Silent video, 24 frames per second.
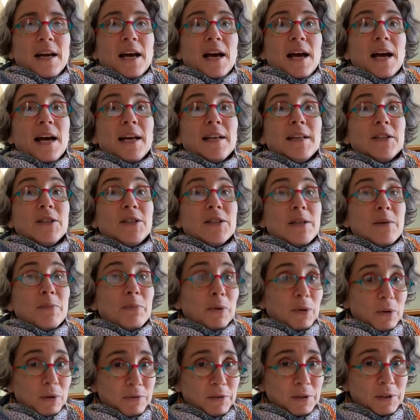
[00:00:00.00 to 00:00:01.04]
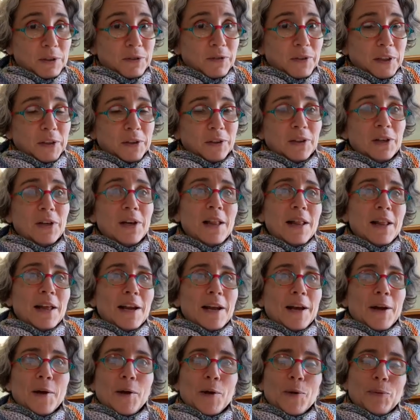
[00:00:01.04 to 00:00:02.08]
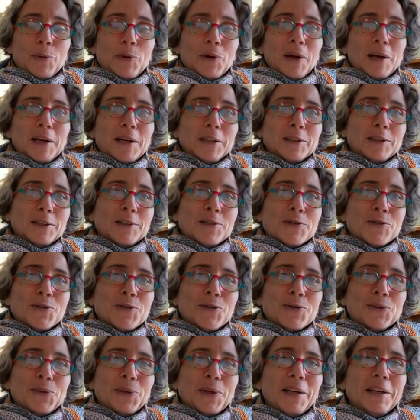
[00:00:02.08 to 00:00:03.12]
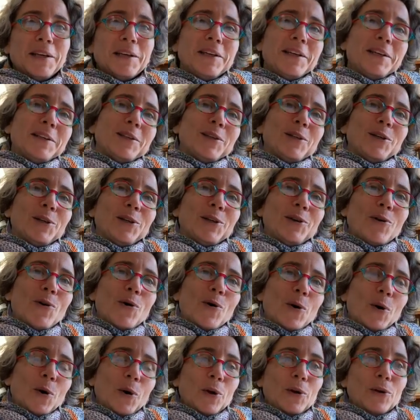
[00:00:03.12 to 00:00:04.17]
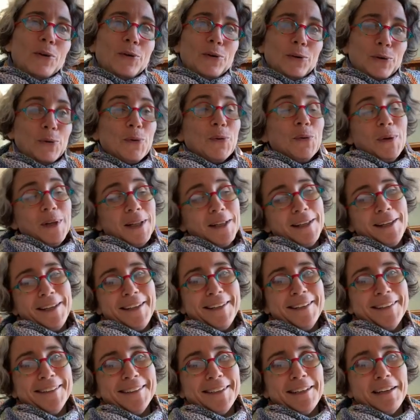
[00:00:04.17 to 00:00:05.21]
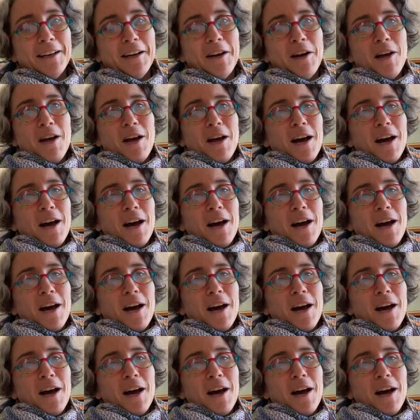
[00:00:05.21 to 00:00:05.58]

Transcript: And there is a beautiful Torah that I hope you had a chance to hear, or you will hear,